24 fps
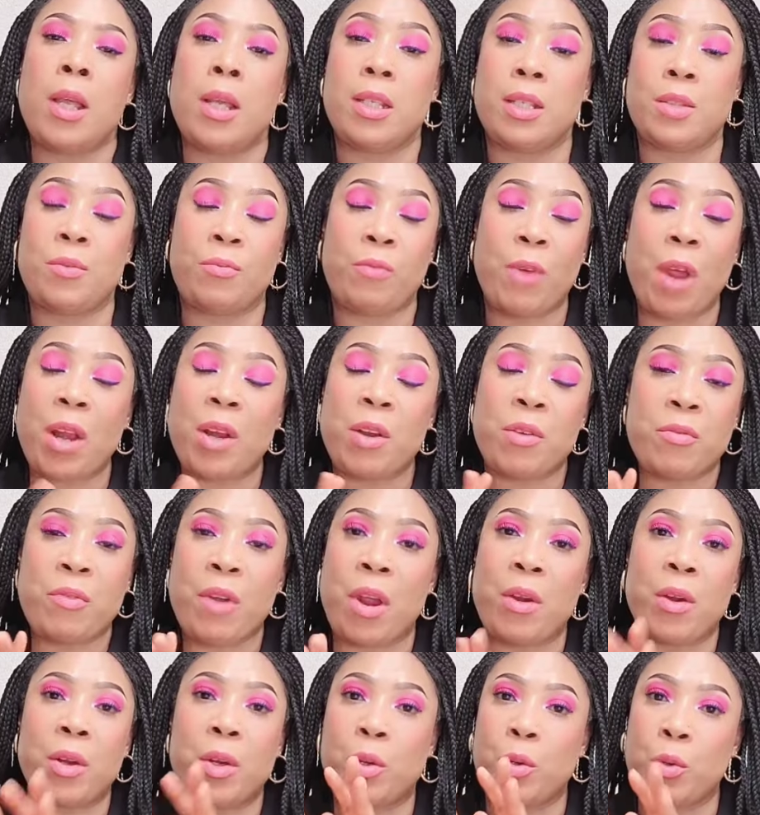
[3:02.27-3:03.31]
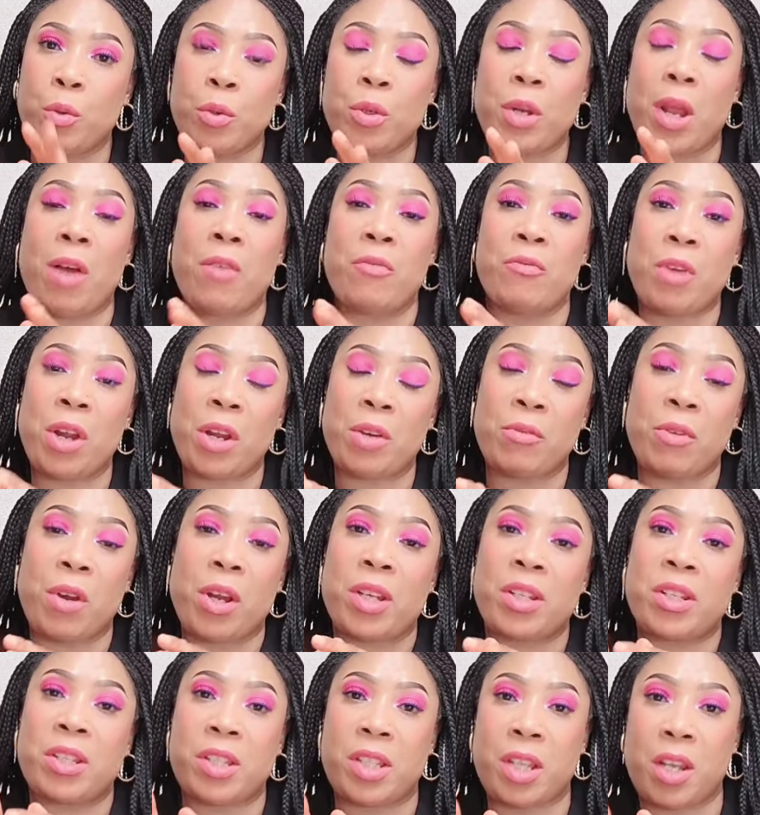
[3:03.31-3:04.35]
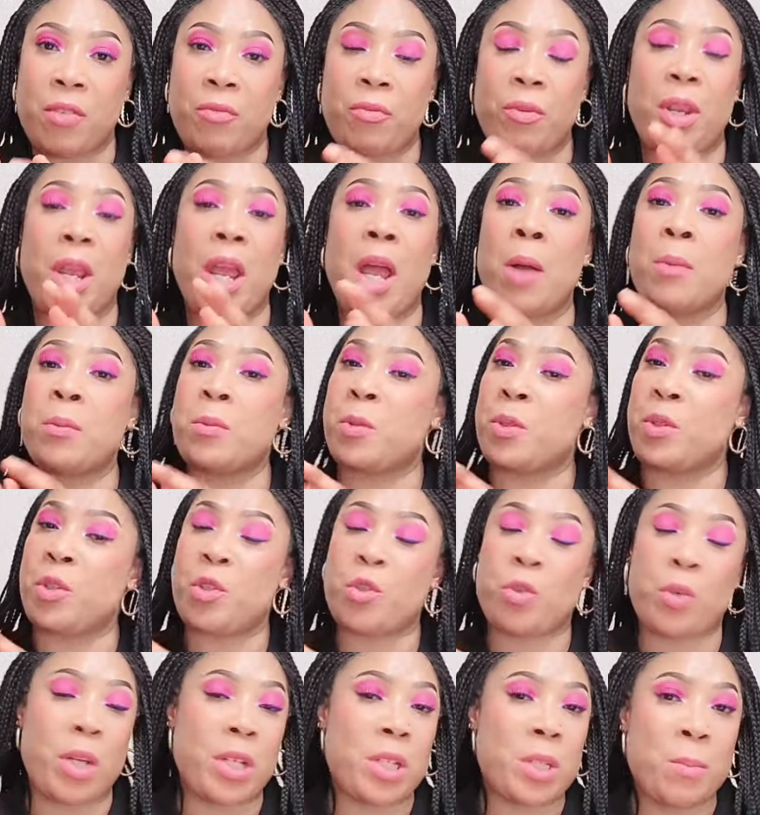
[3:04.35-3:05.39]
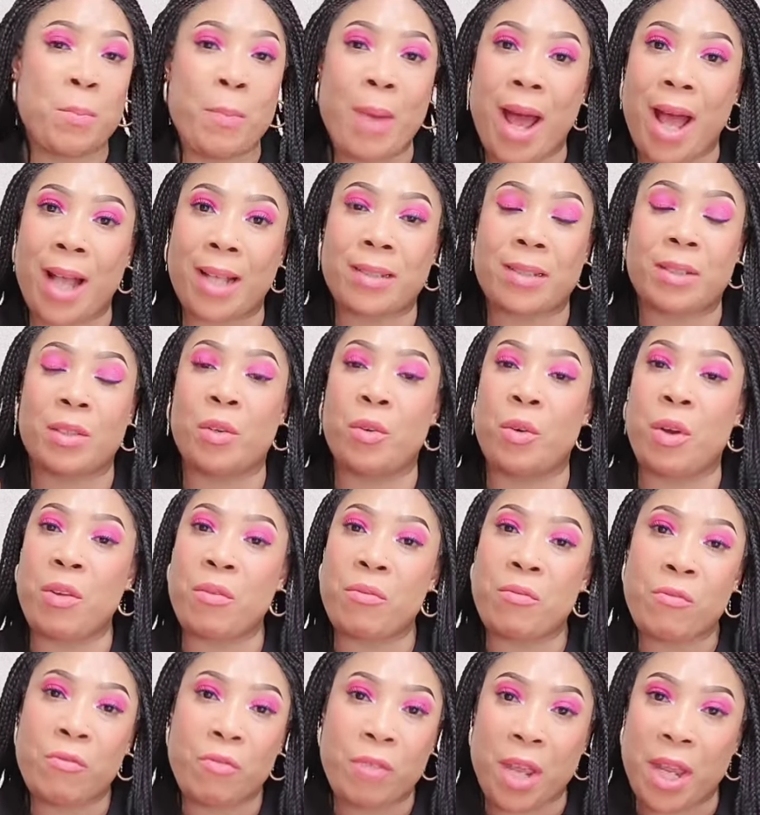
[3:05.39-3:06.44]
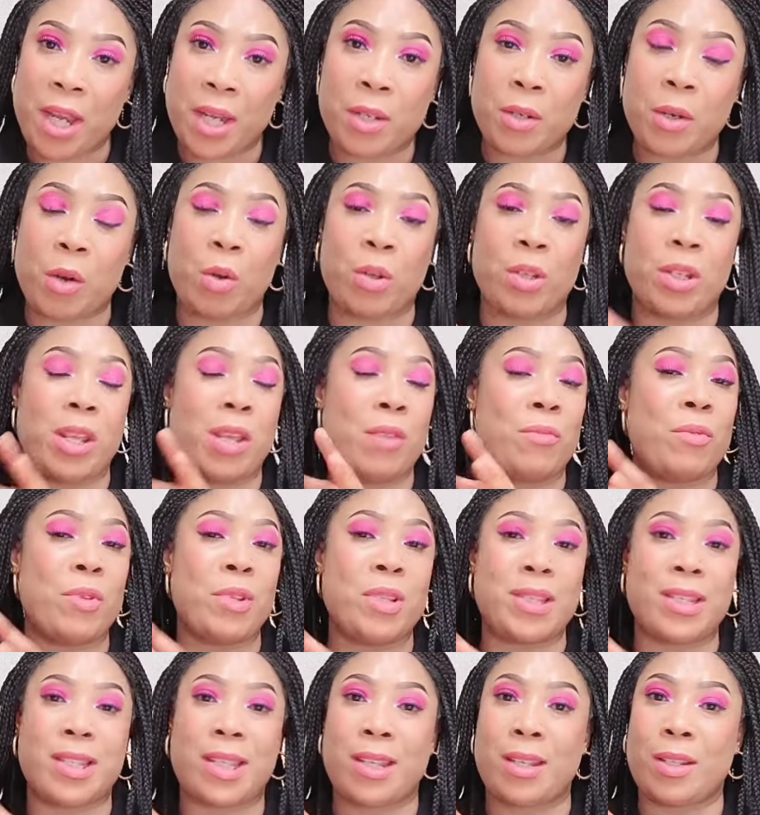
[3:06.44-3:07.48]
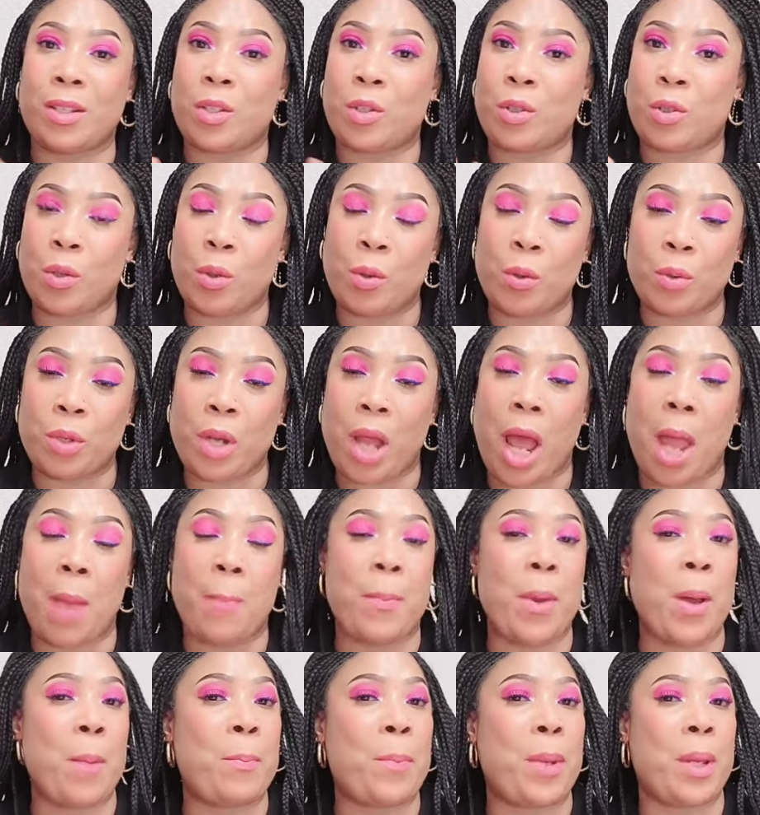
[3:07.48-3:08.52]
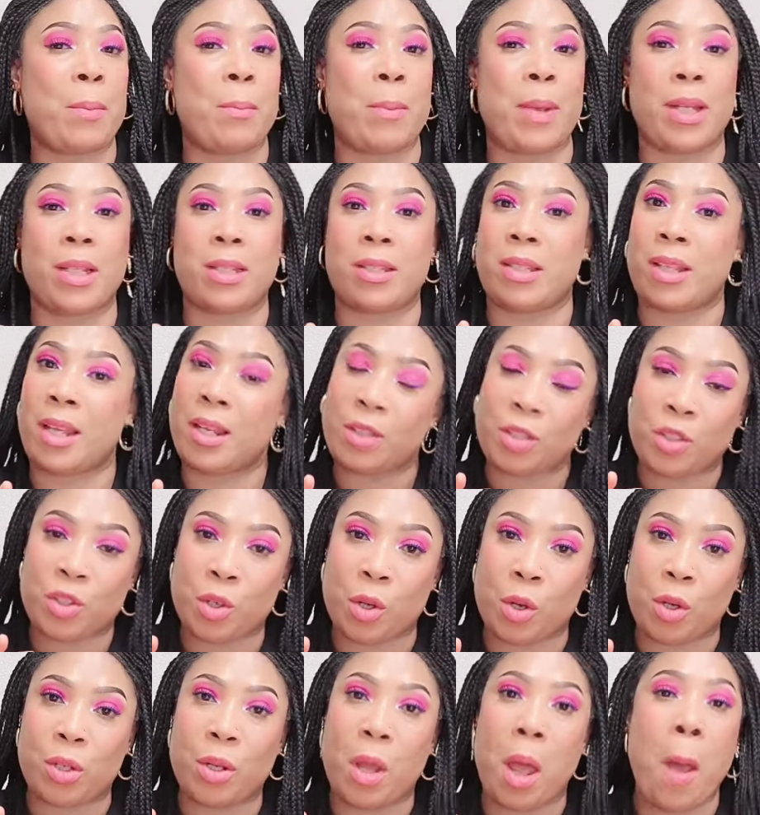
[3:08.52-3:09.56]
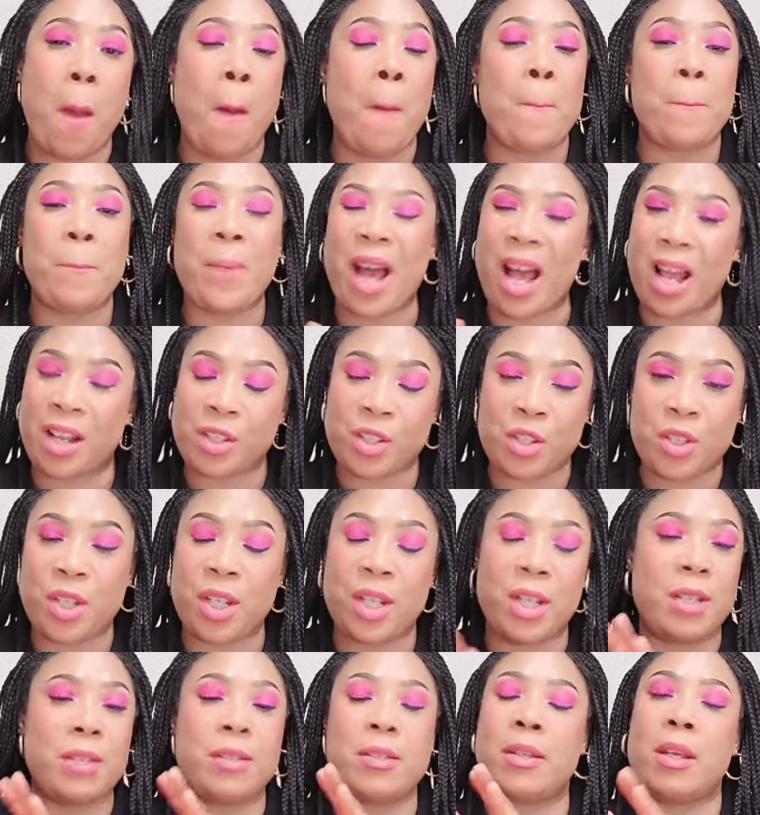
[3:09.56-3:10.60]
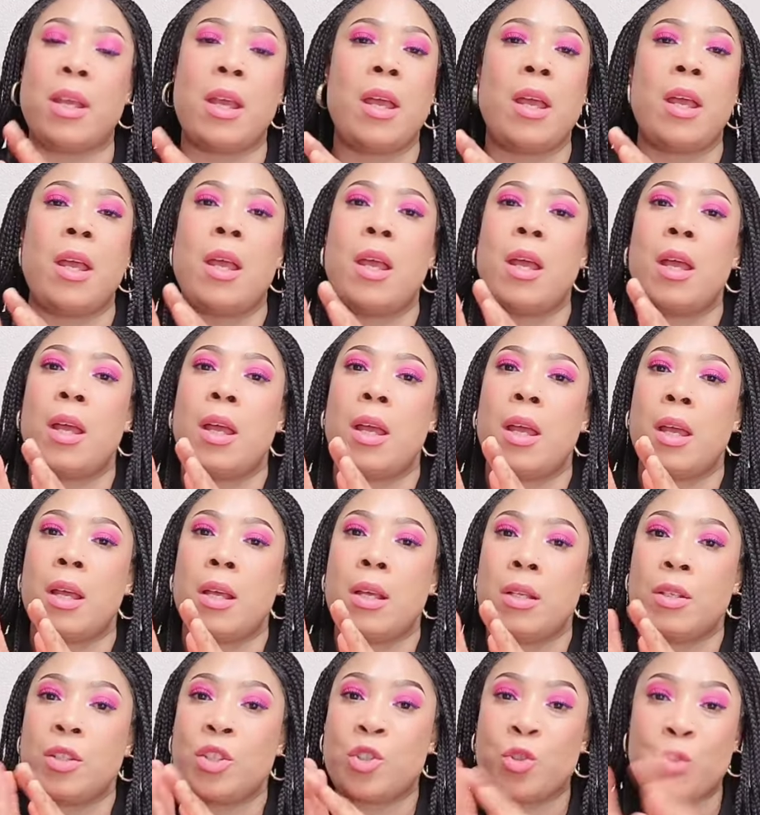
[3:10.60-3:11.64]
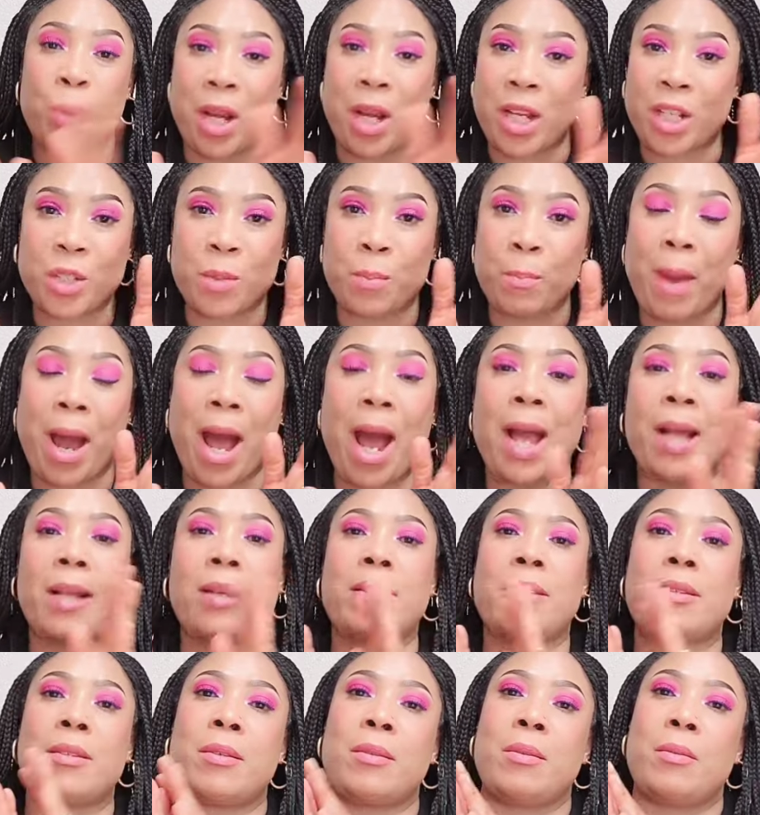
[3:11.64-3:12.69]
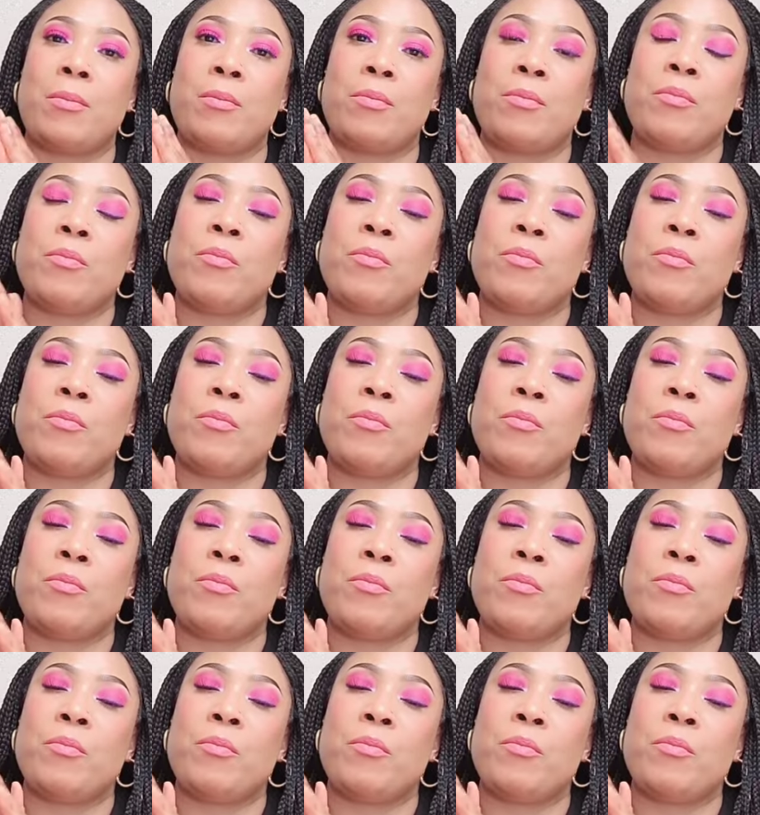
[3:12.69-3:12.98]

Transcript: It's very, very good and very, very safe. It helps with stretch marks, green vein, uneven skin tone, hyperpigmentation, patches, stretch marks.